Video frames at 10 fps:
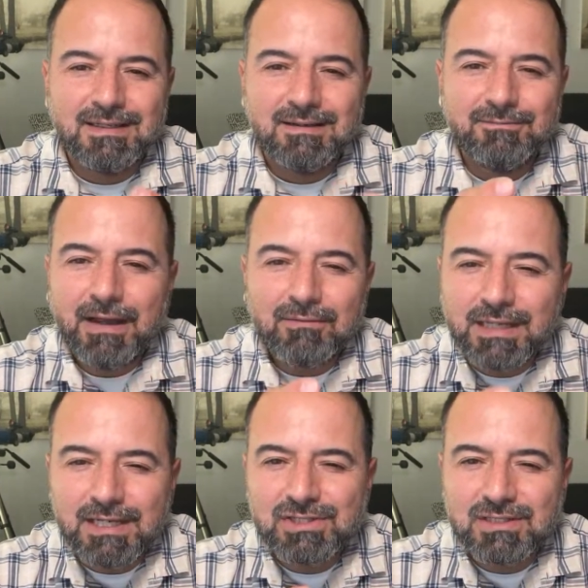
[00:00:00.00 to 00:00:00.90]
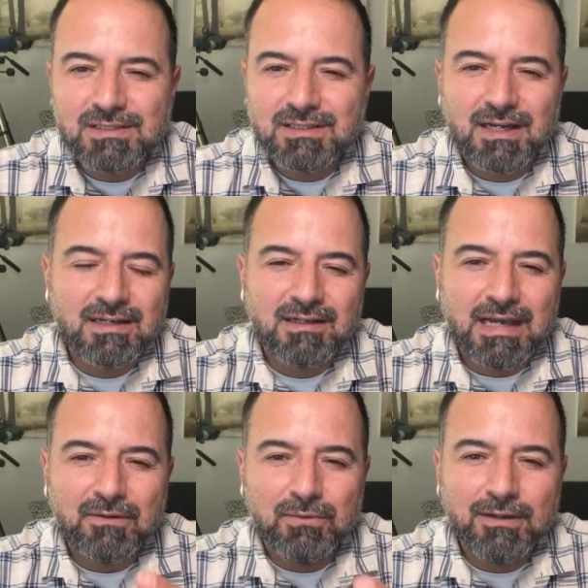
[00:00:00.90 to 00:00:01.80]
foundation is kind of
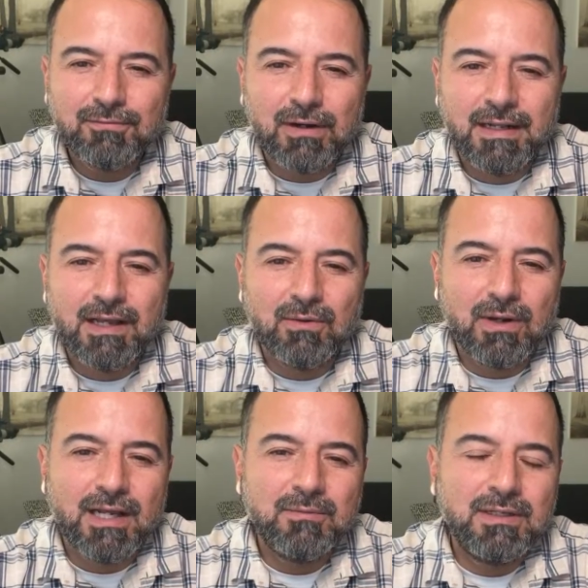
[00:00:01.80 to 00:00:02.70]
at risk right now, right?